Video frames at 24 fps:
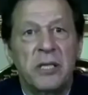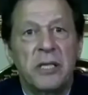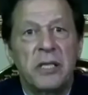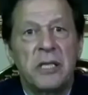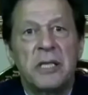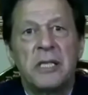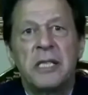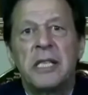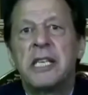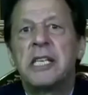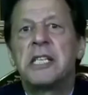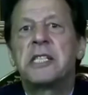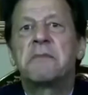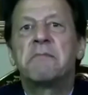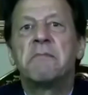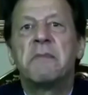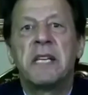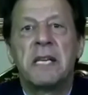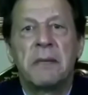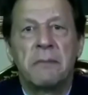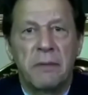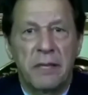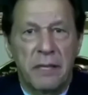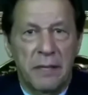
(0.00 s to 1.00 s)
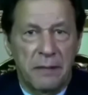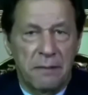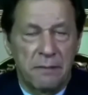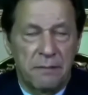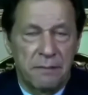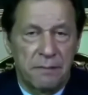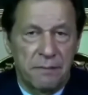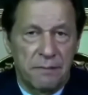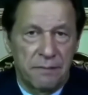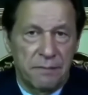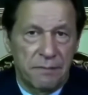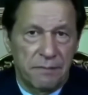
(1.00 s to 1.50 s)
is minimal,
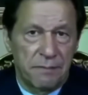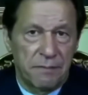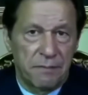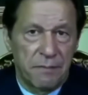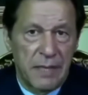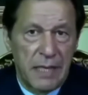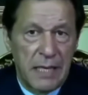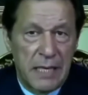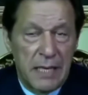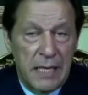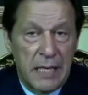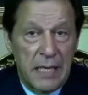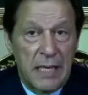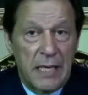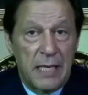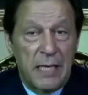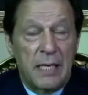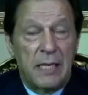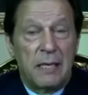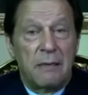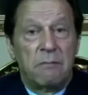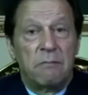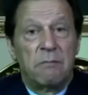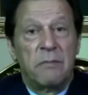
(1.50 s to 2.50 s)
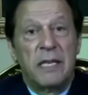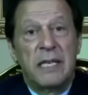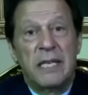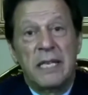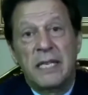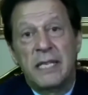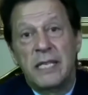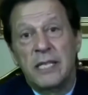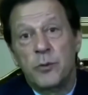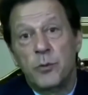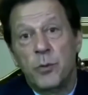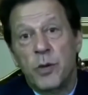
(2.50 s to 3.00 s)
but it
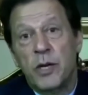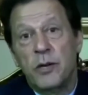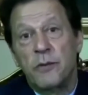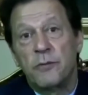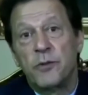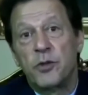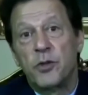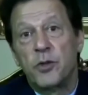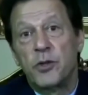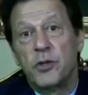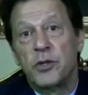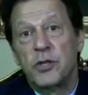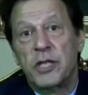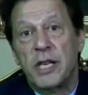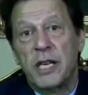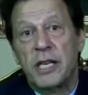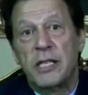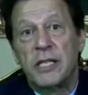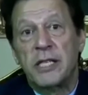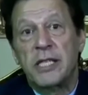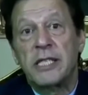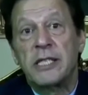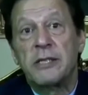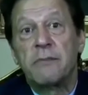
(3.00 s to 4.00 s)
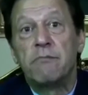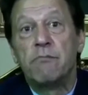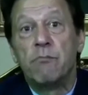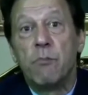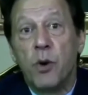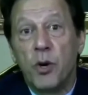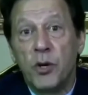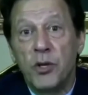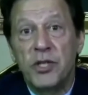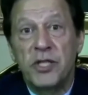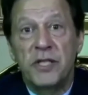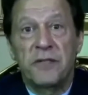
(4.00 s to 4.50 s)
is one of those countries
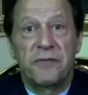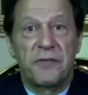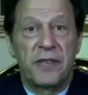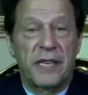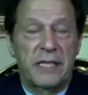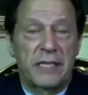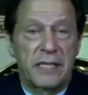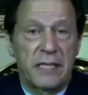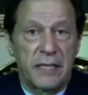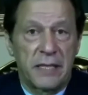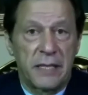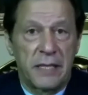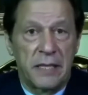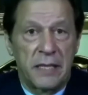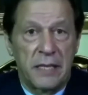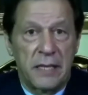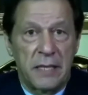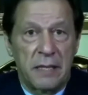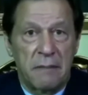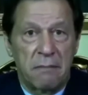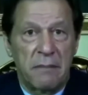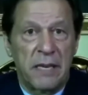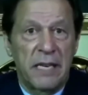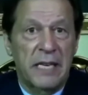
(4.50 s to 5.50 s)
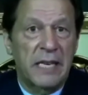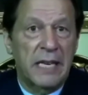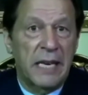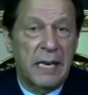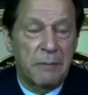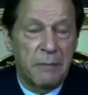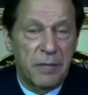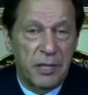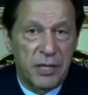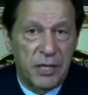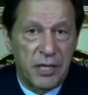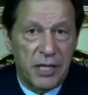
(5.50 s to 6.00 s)
most affected by
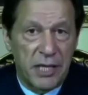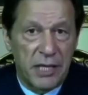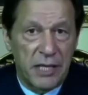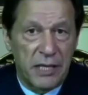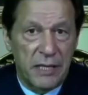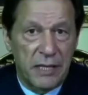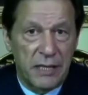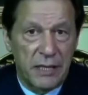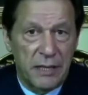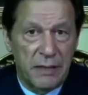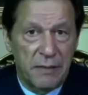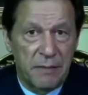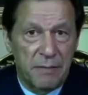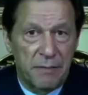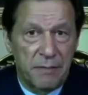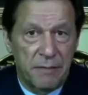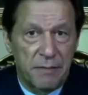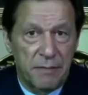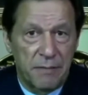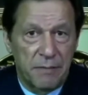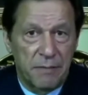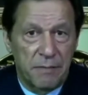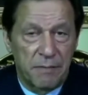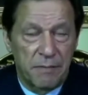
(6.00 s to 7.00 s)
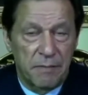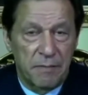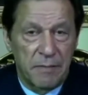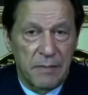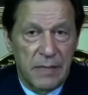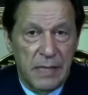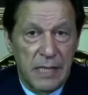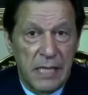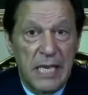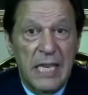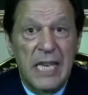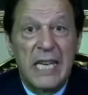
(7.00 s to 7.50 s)
climate change.
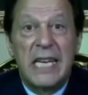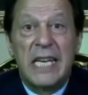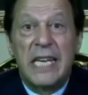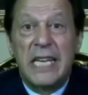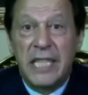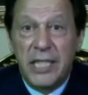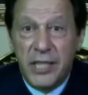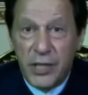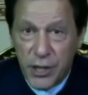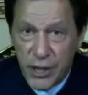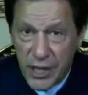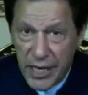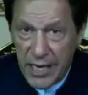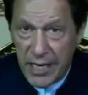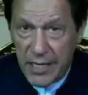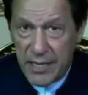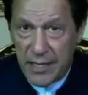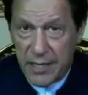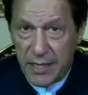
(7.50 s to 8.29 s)
Yet,